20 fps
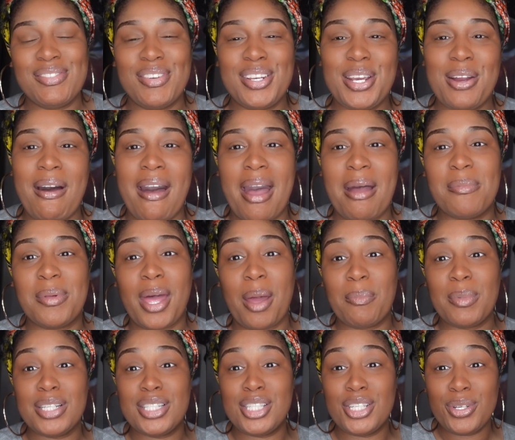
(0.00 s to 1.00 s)
video, I'm
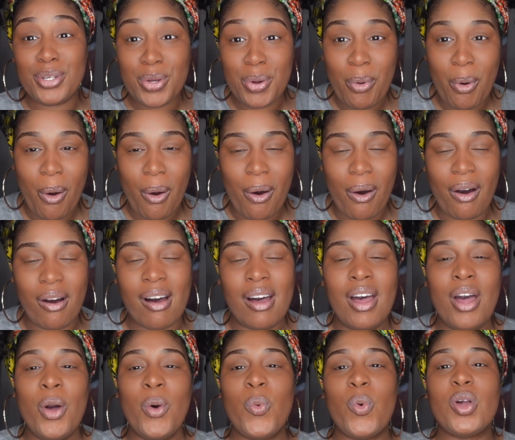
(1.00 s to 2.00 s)
coming to you all
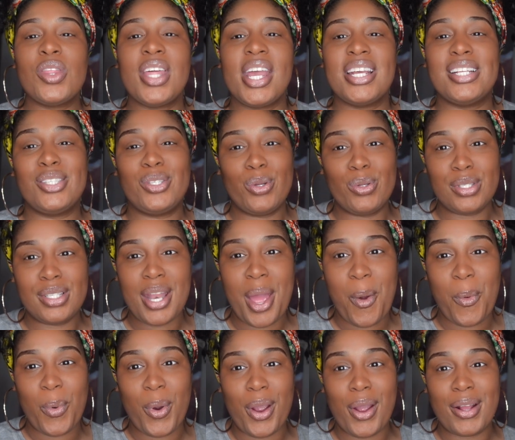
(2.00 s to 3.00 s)
with a Zeus
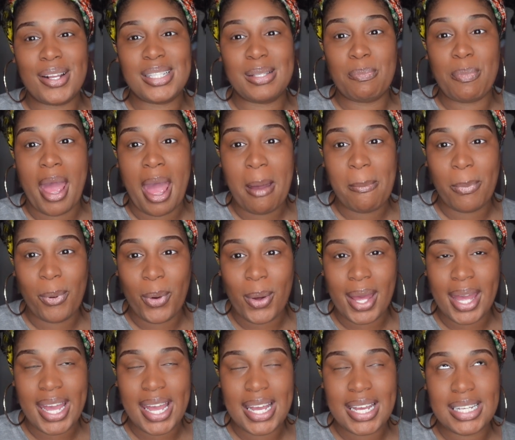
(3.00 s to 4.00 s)
Networks Bad
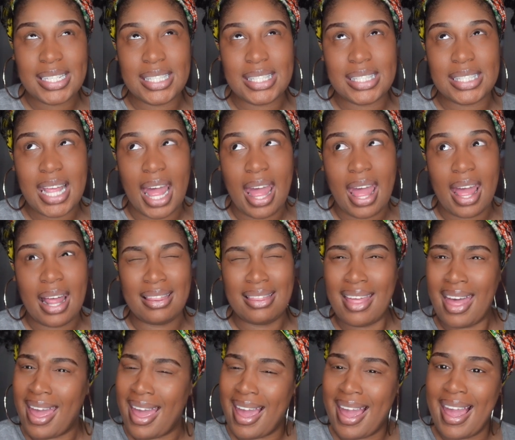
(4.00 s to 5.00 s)
Boys
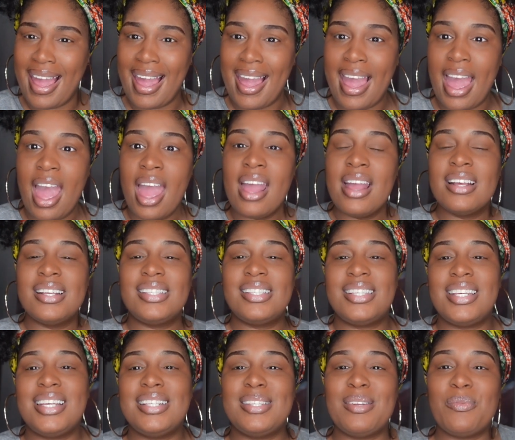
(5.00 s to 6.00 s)
LA
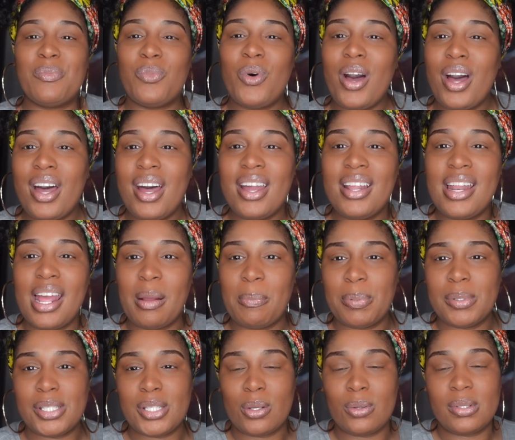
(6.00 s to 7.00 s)
season 1
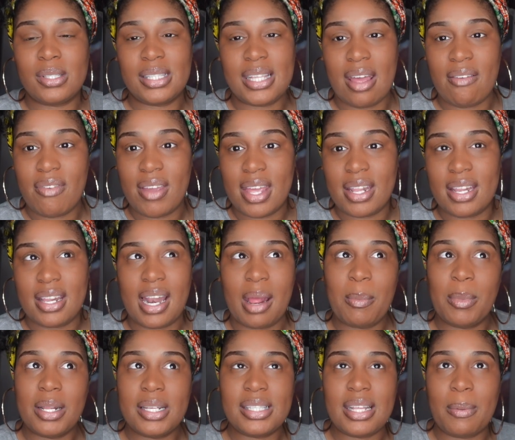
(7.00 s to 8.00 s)
episode 7. The
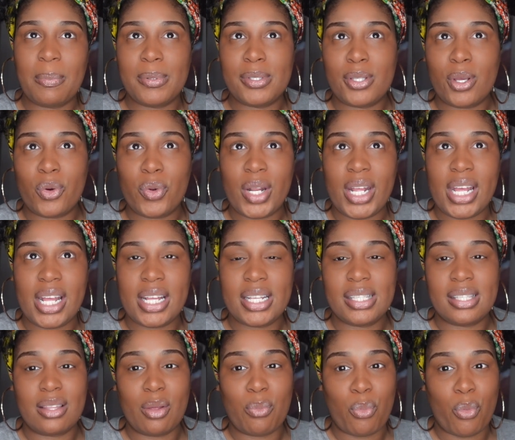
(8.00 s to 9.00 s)
name of this episode
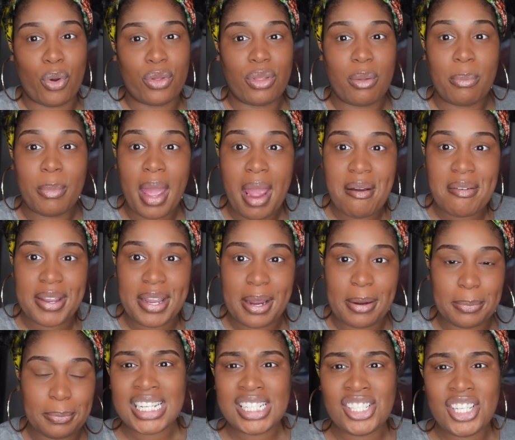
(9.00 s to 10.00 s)
is The More the
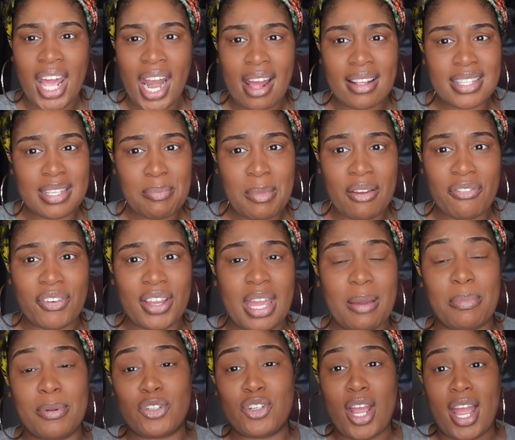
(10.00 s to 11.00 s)
Merrier. Shout out to me for
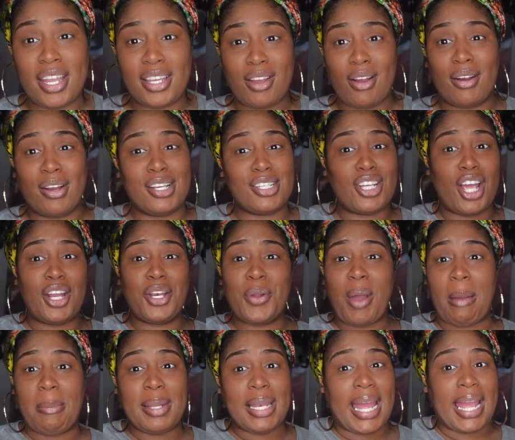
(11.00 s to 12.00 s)
keeping track, y'all, because y'all know
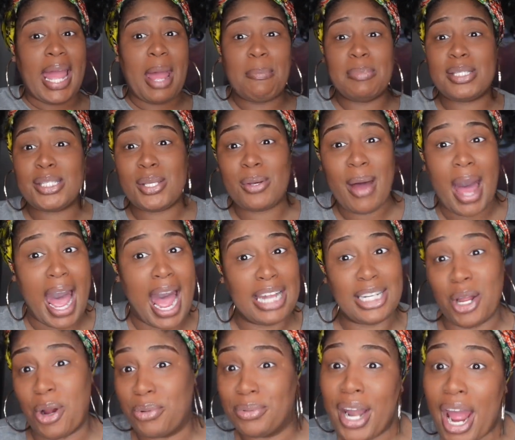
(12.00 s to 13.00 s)
I'd be like, episode, I
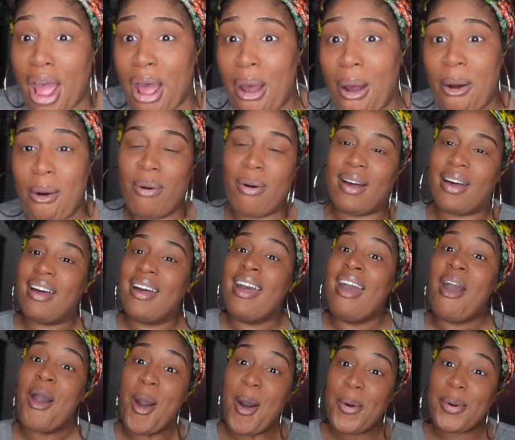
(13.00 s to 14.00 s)
don't know.
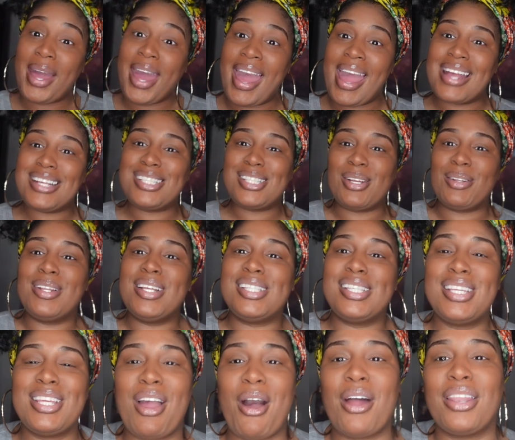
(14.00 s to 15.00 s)
Okay, so
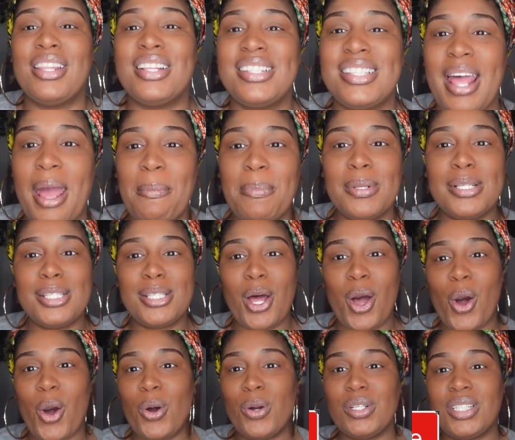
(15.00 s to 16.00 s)
listen, y'all, this
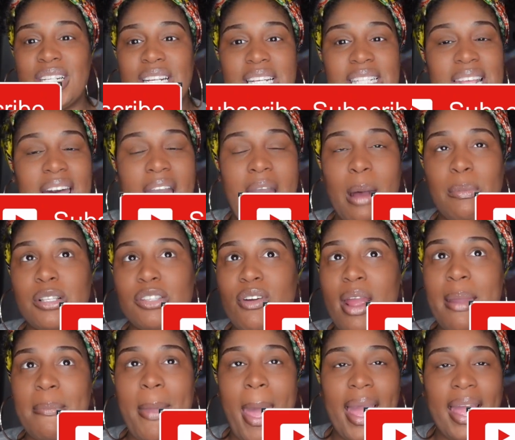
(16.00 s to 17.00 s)
episode just hops
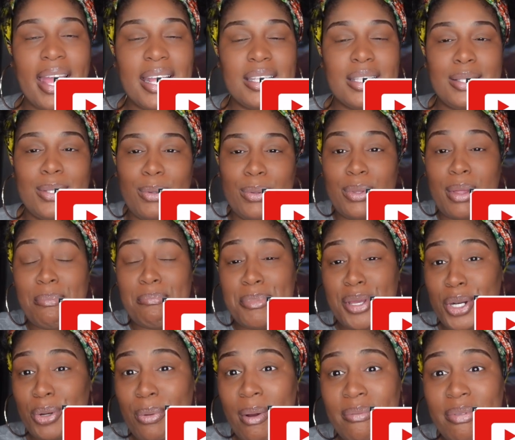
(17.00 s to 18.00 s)
right back into the
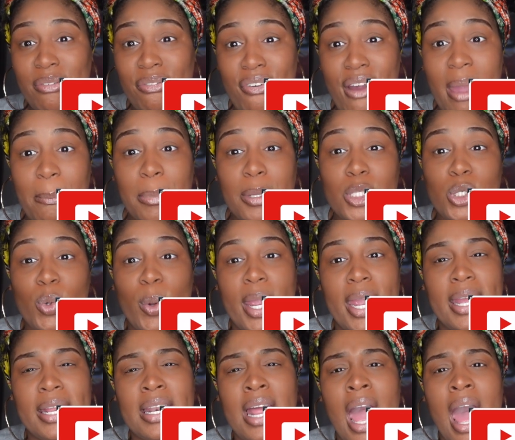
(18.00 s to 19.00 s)
middle of the fight
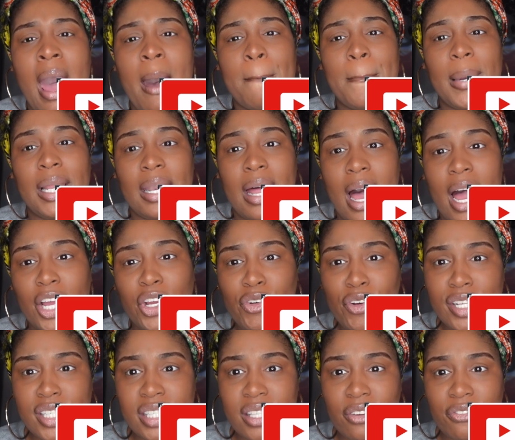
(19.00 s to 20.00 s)
between Milan
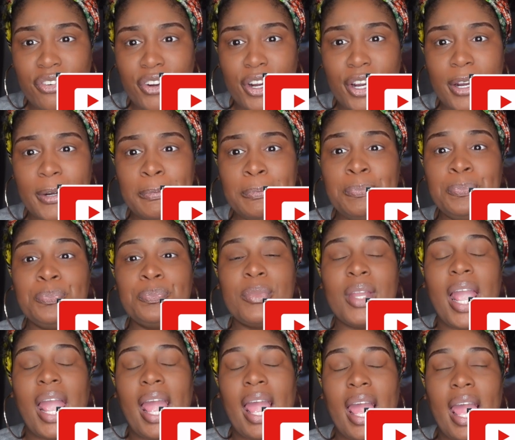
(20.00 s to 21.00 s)
Christopher
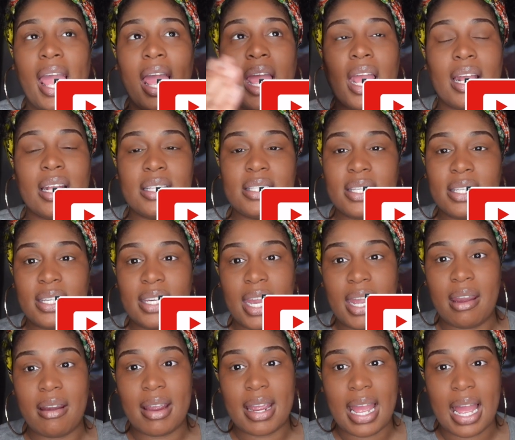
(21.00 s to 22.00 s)
and
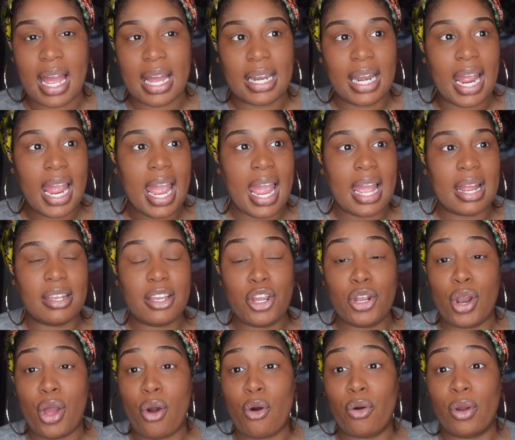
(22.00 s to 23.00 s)
Kerrion. And you
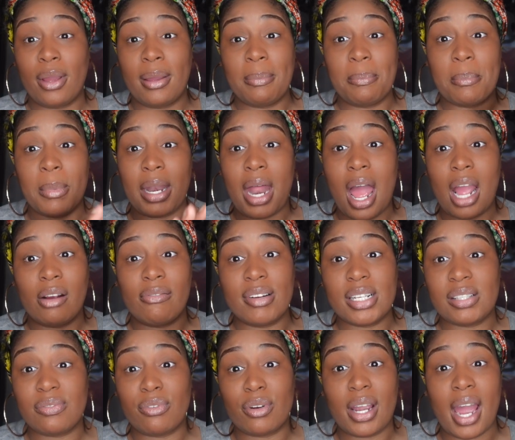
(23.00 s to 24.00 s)
know, Milan
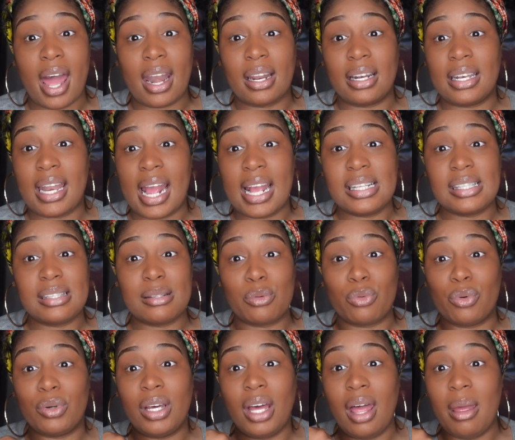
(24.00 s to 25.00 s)
Christopher got a nice
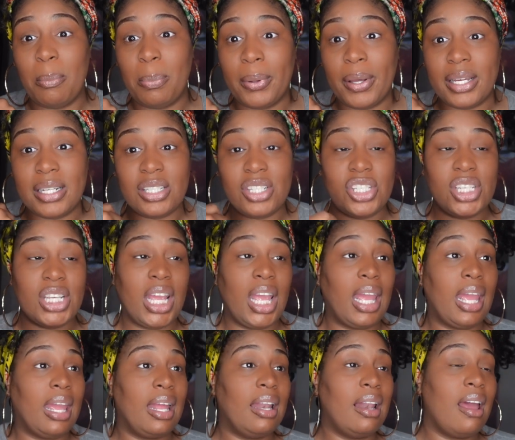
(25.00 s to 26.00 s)
little gut punch
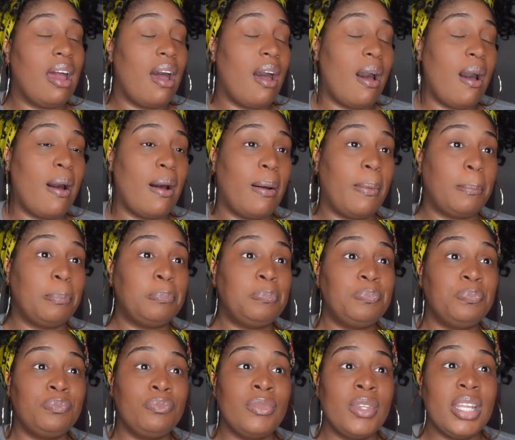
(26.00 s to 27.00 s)
in.
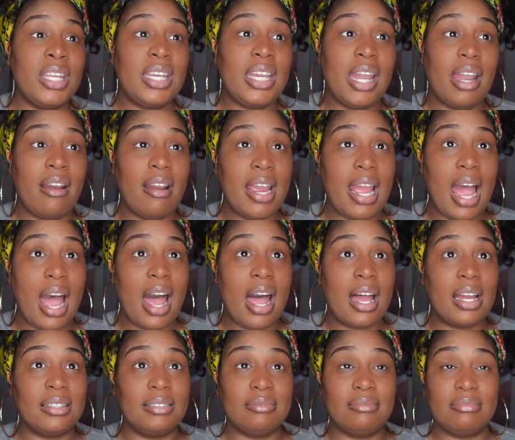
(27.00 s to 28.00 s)

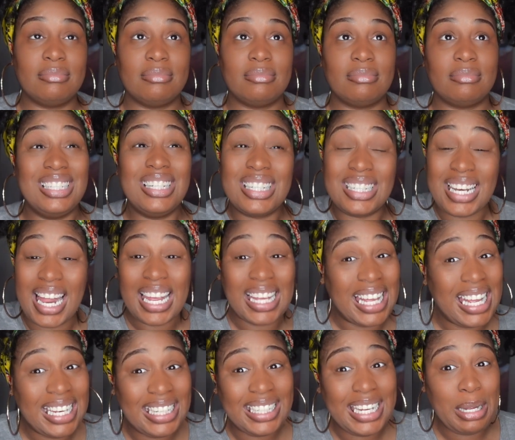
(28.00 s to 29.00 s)
Kerrion looked like
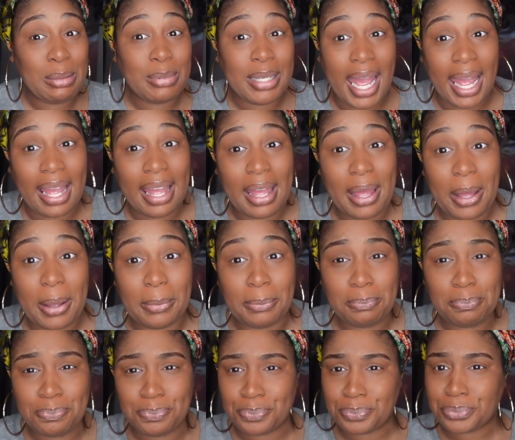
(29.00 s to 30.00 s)
he leaped at
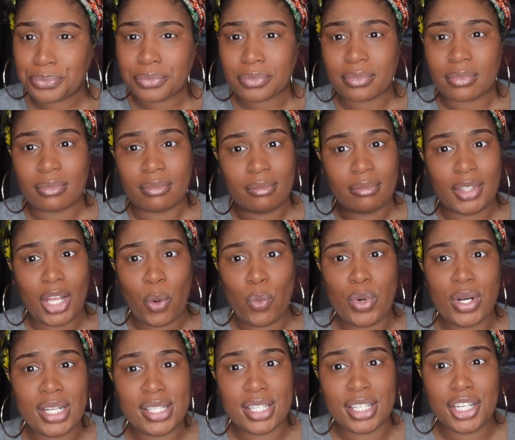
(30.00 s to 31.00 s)
him
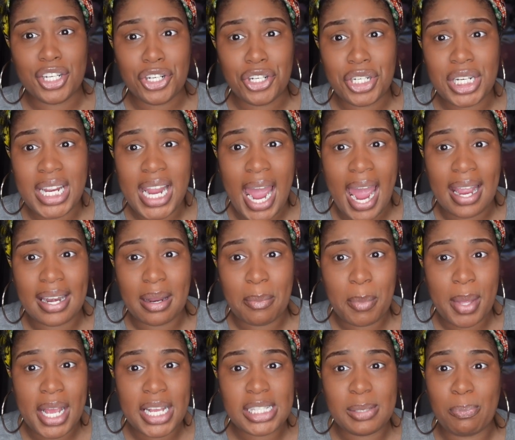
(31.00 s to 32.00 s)
when the security got in the
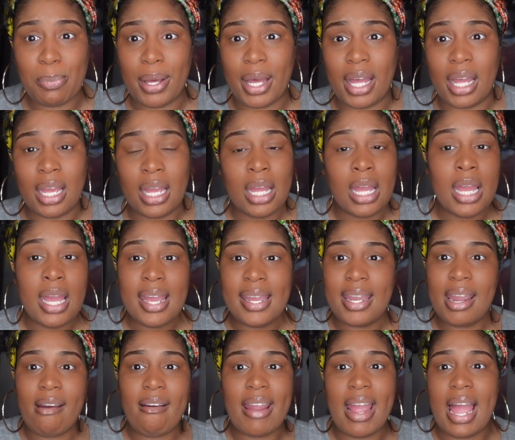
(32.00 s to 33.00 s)
mix, but
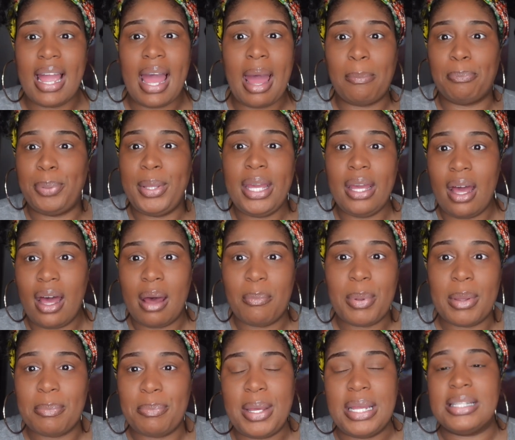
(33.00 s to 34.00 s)
Kerrion got beat
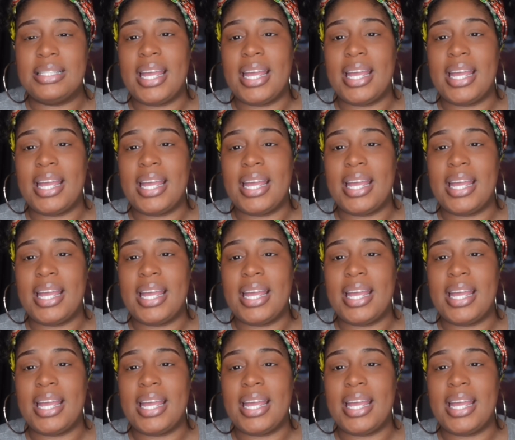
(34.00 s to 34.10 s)
up and beat